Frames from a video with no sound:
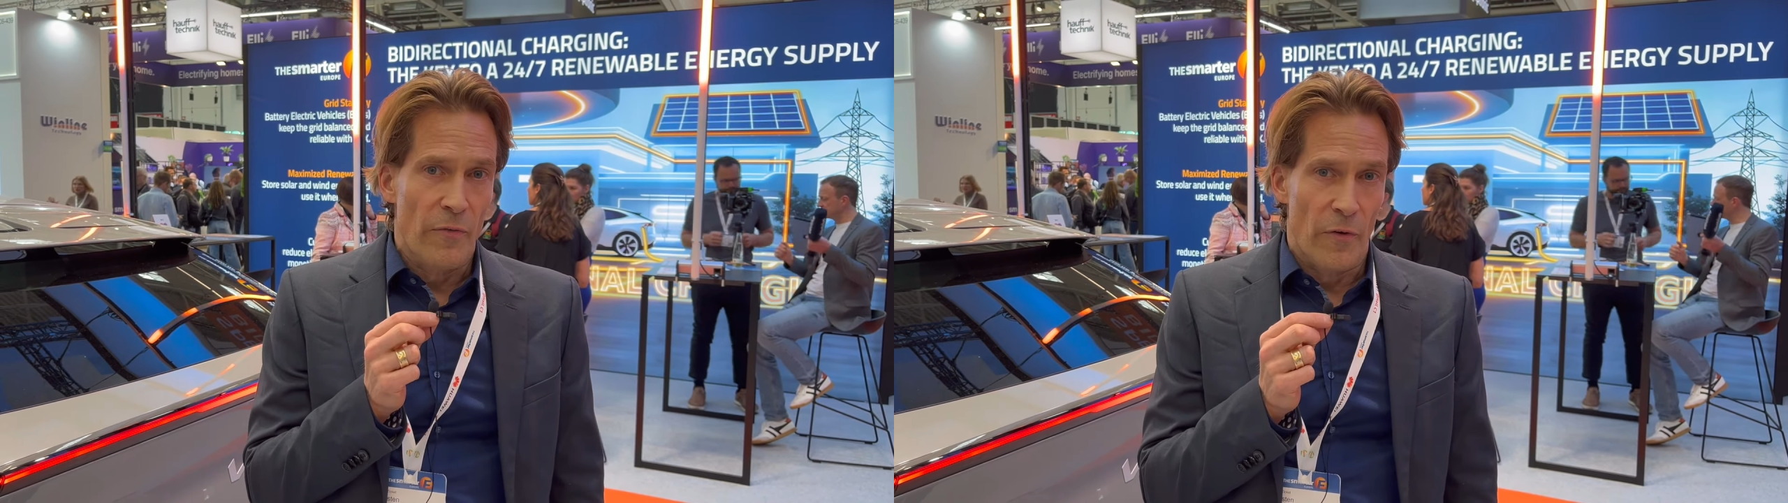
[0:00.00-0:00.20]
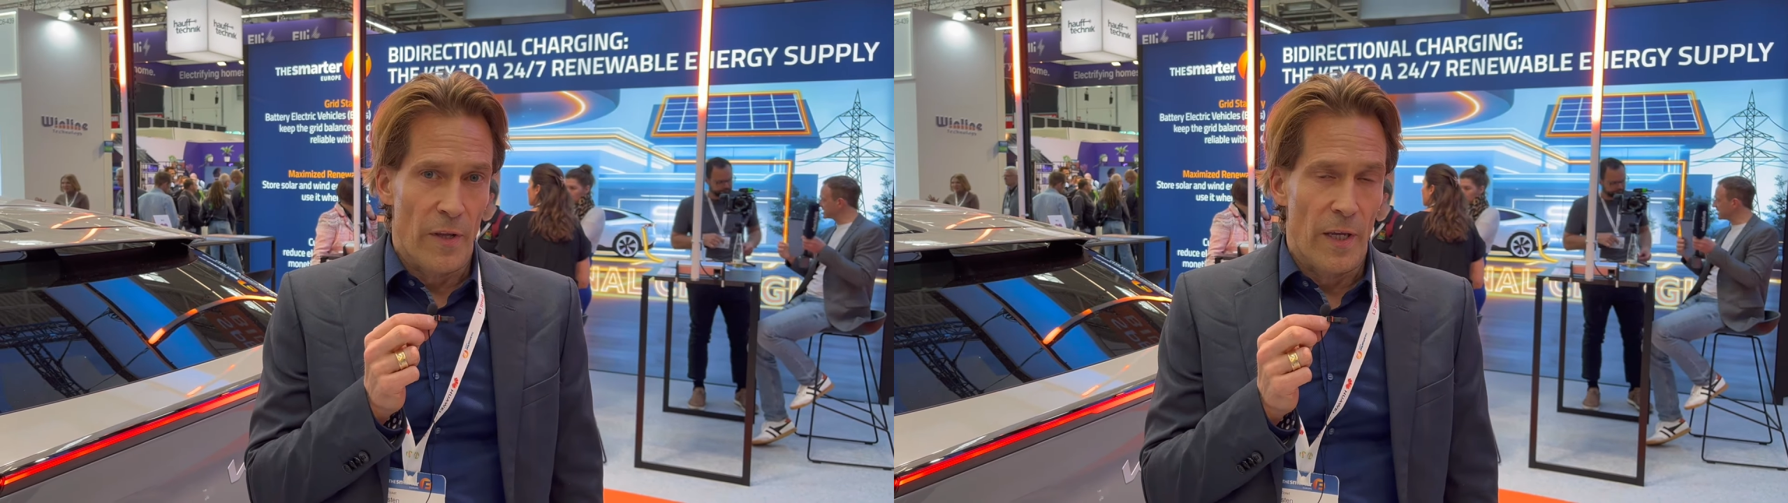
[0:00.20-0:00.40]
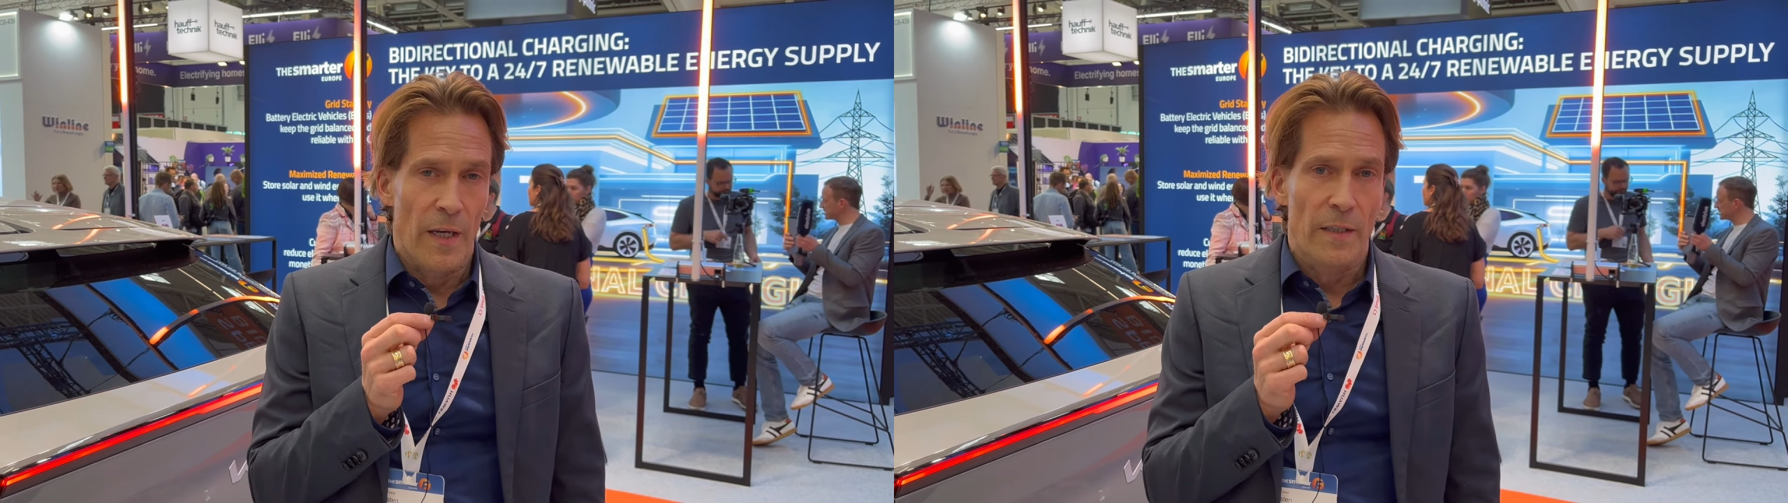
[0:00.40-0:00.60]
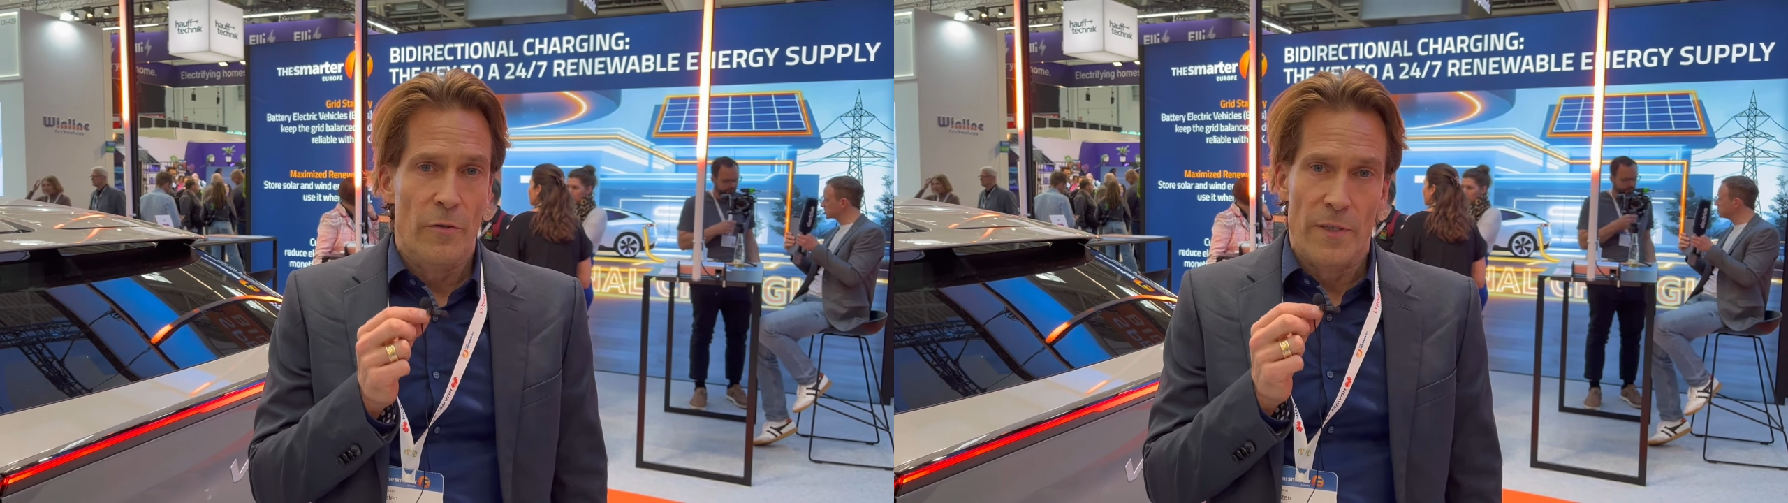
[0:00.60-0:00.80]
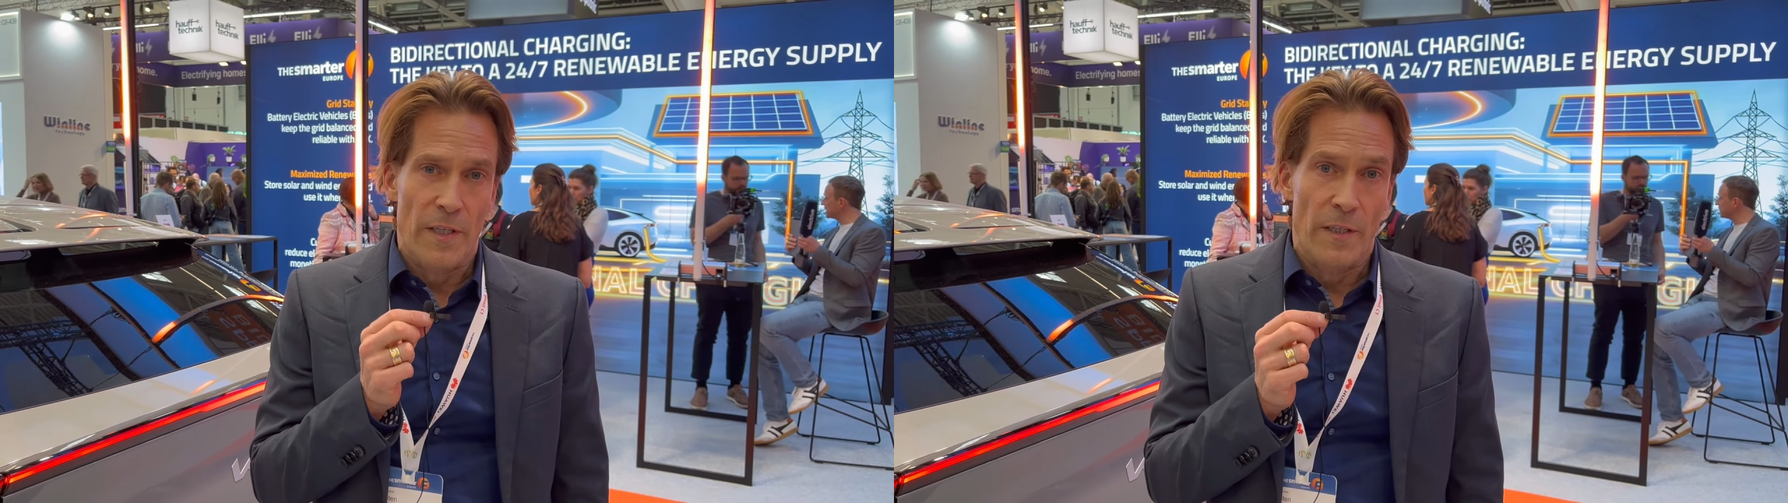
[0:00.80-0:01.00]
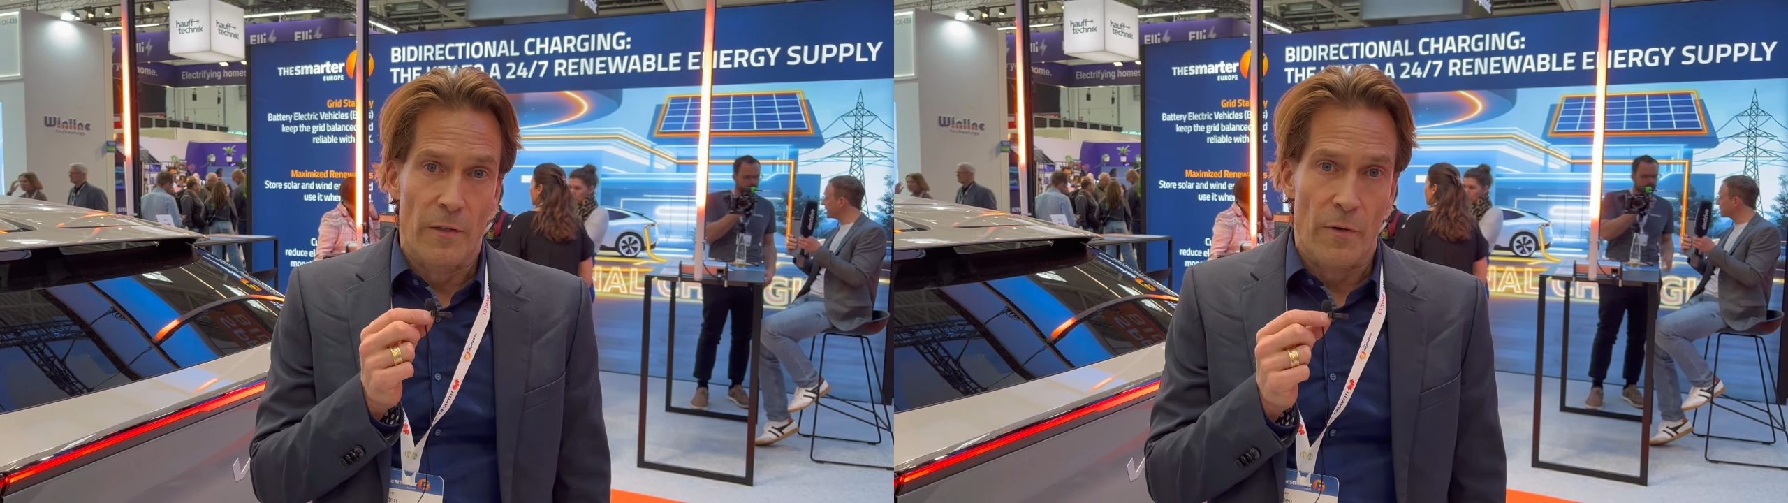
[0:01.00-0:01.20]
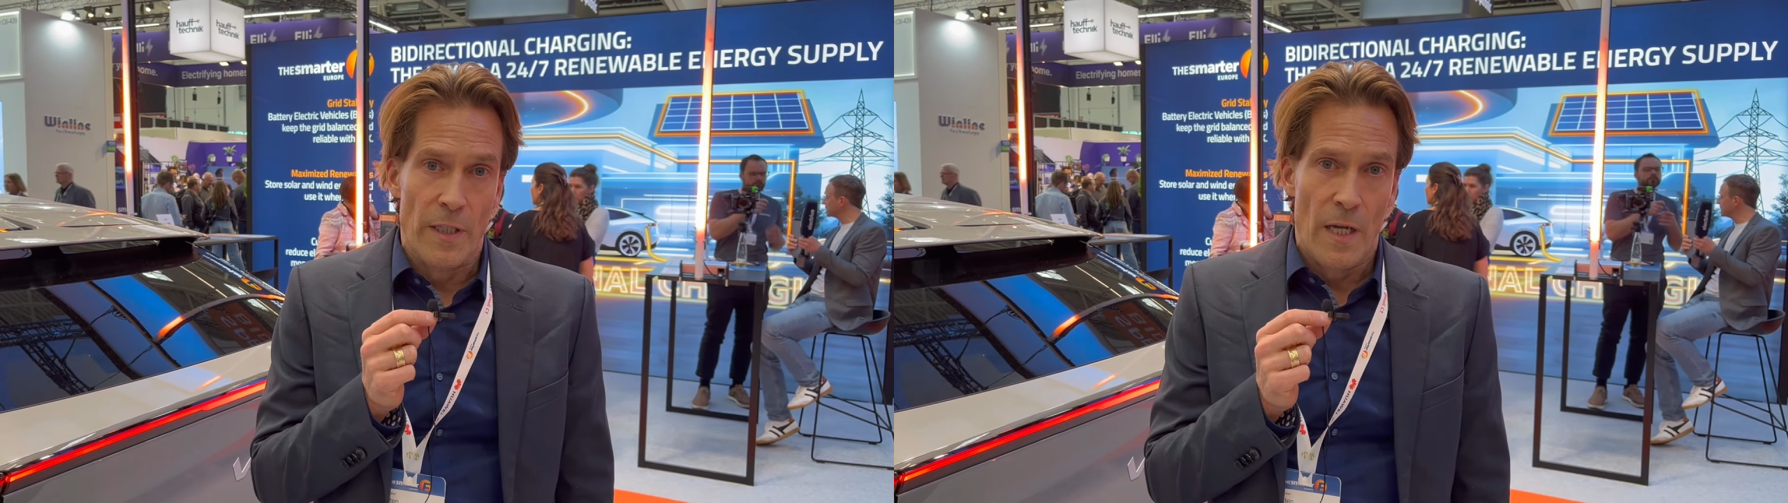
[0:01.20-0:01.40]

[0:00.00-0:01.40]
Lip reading: for the electricity grid,